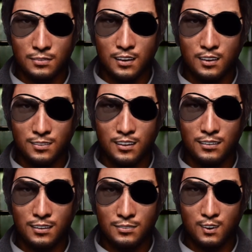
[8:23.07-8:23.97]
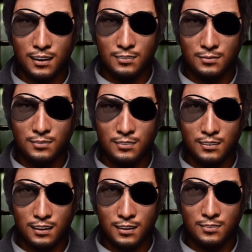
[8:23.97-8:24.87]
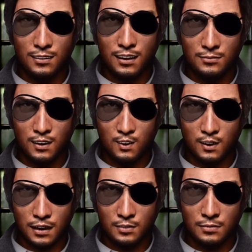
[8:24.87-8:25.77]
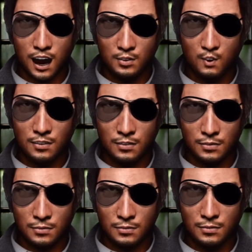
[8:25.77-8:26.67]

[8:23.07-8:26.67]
So I contacted them and asked them if they have any promotional